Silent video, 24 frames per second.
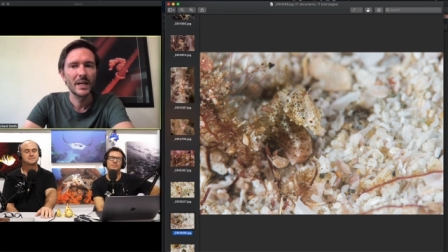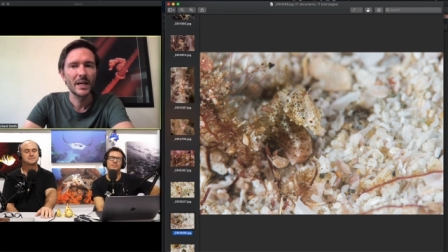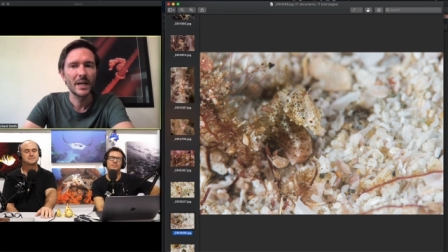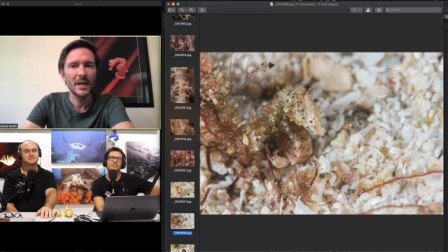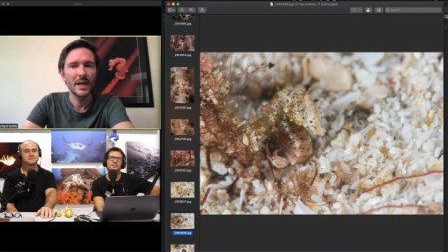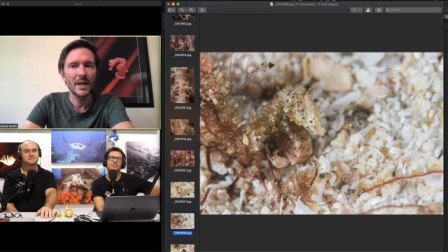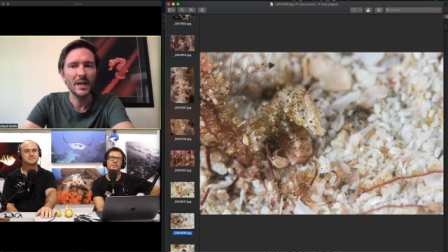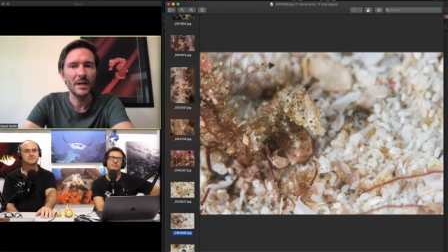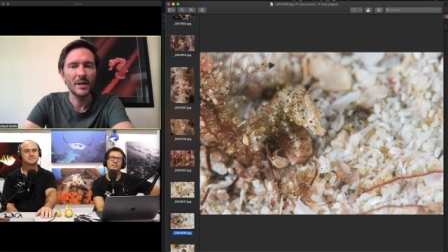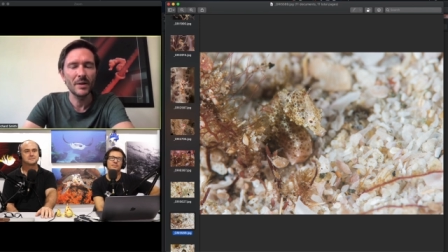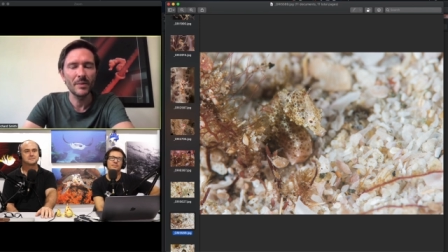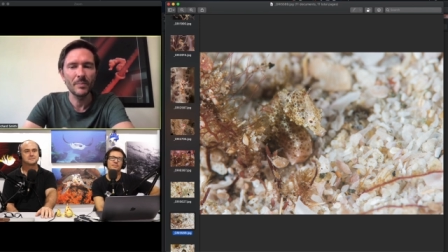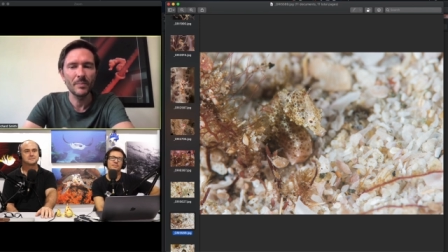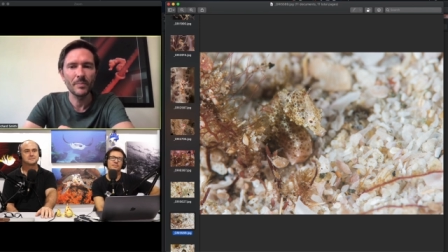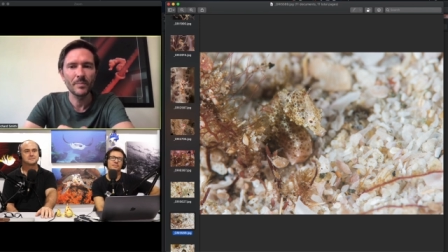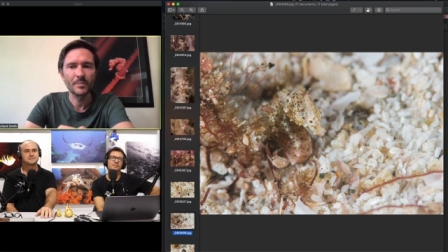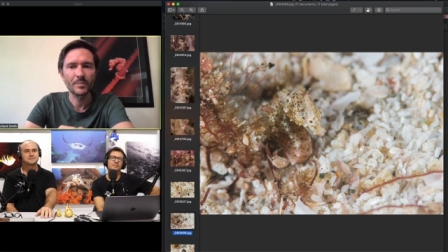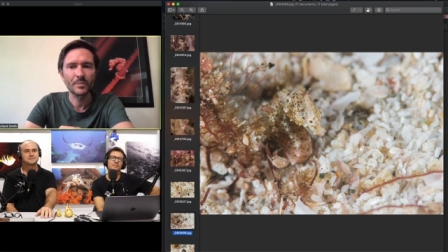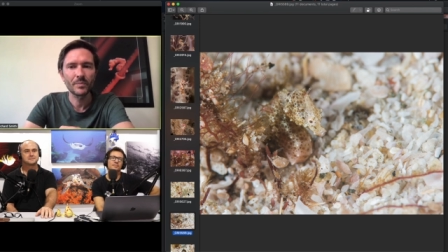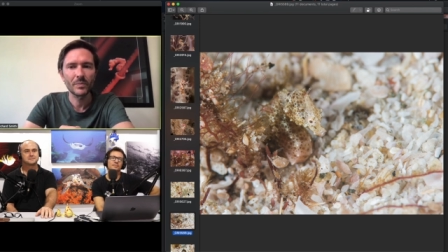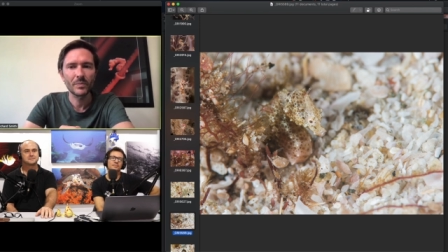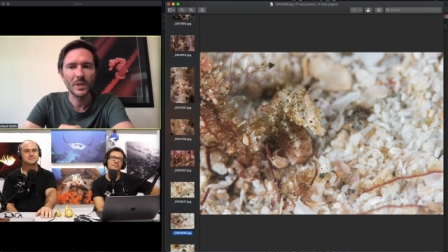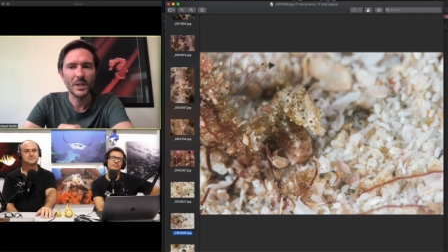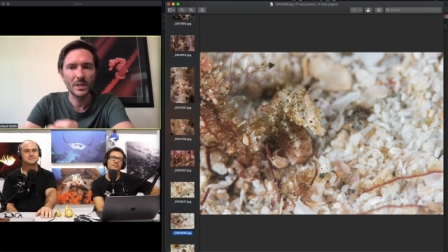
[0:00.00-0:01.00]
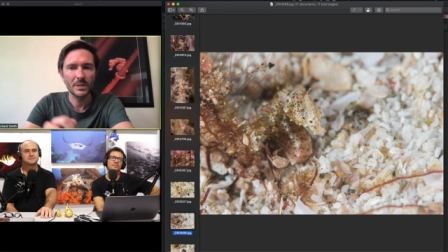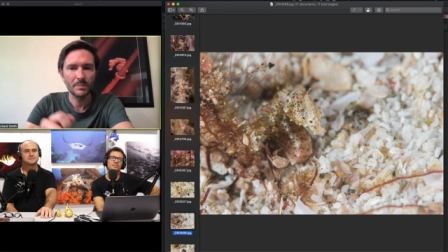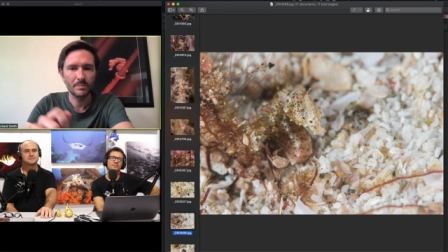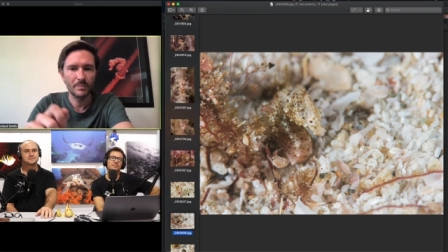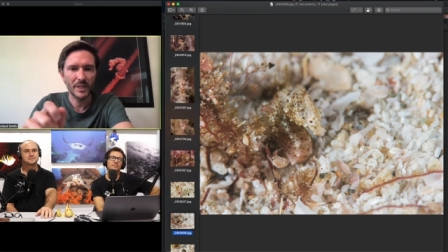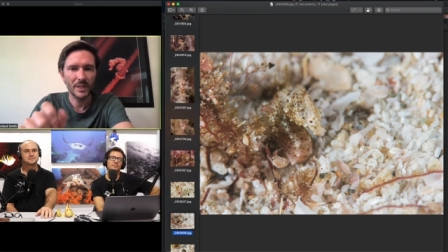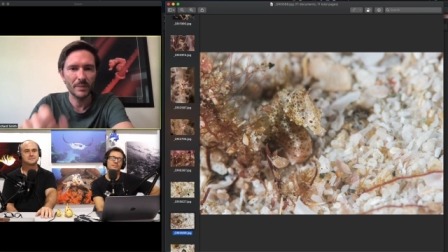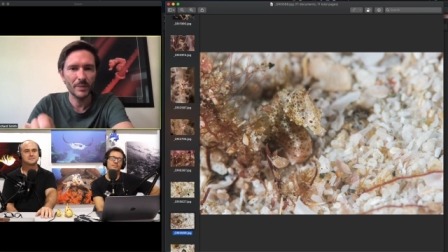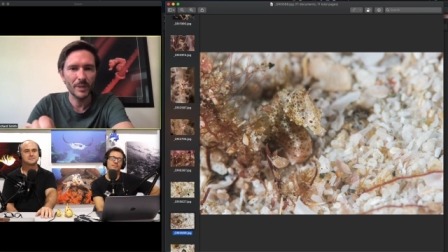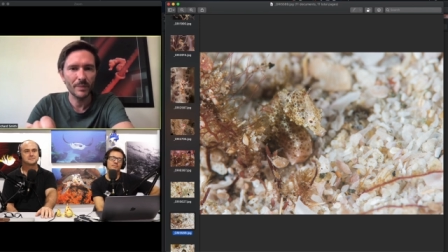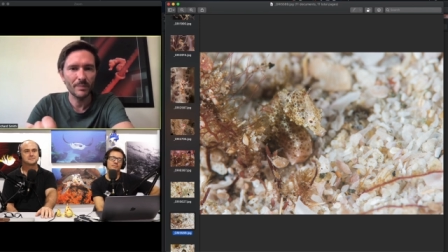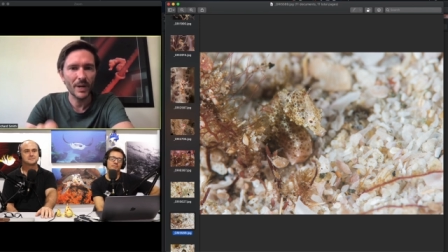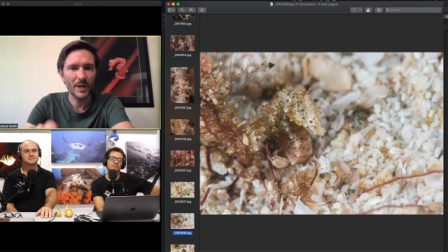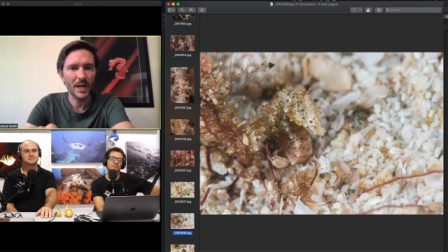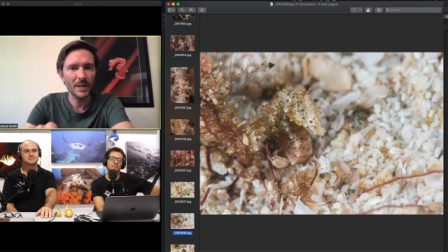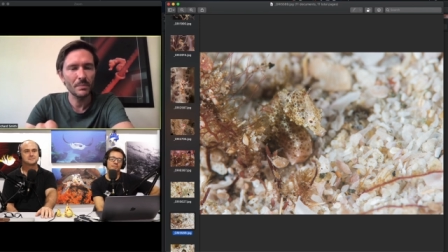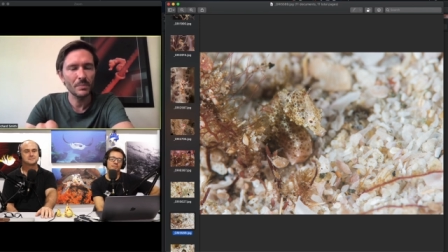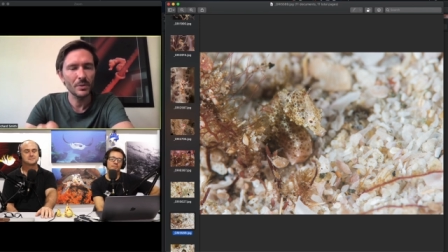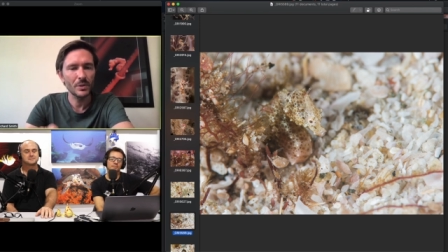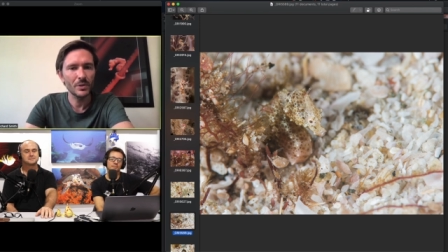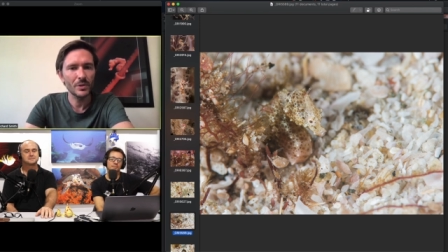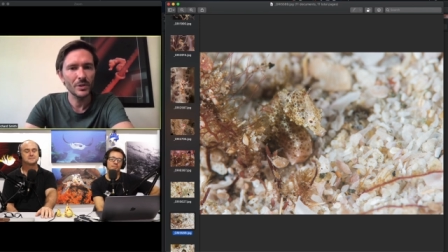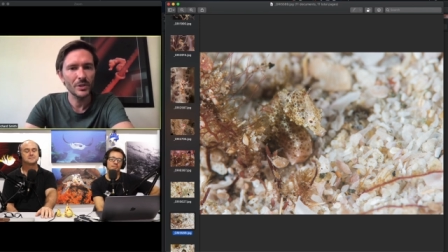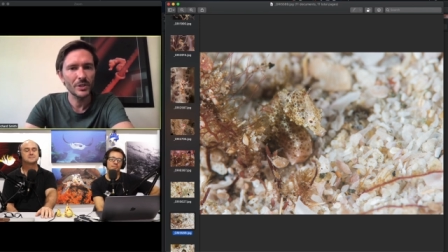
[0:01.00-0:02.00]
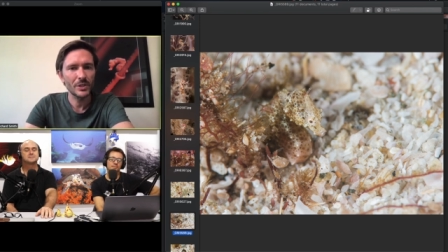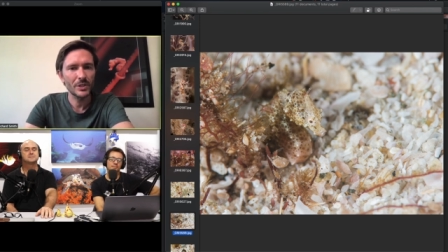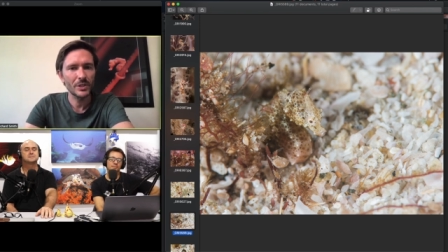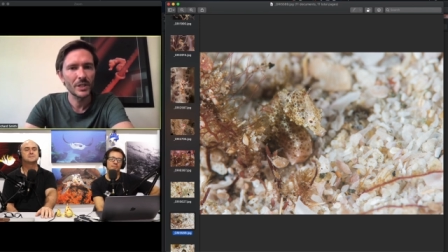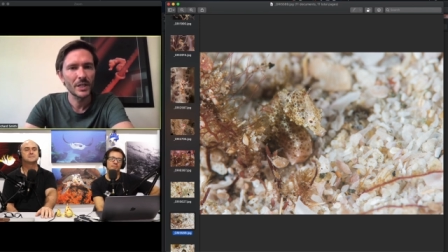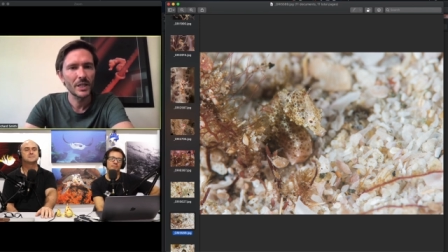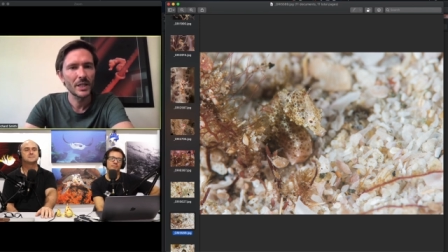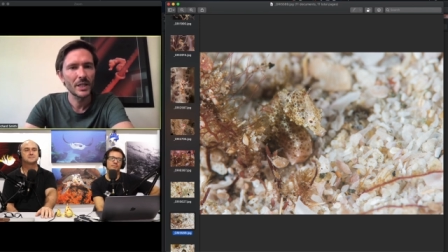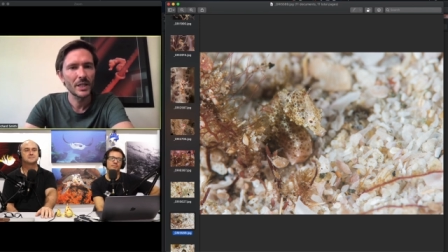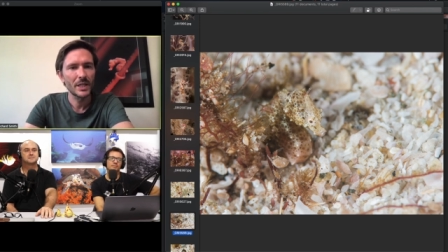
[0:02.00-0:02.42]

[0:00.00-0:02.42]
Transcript: um, a pygmy pipe horse